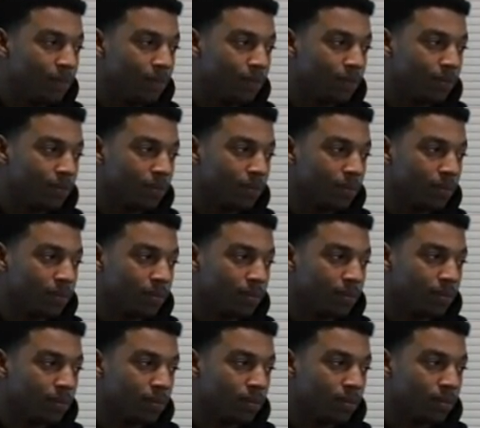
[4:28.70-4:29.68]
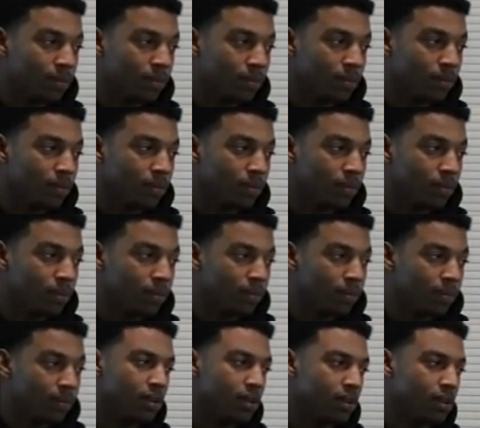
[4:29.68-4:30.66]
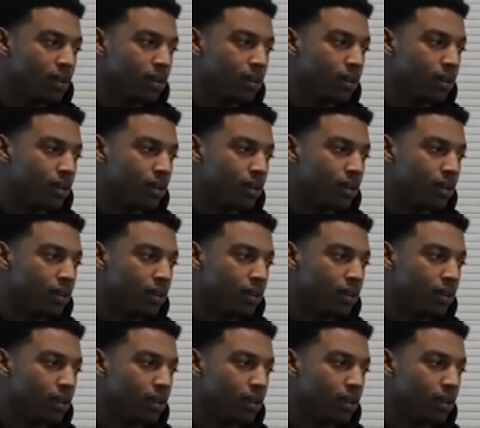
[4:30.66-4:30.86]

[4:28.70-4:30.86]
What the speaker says: No one is speaking in this clip.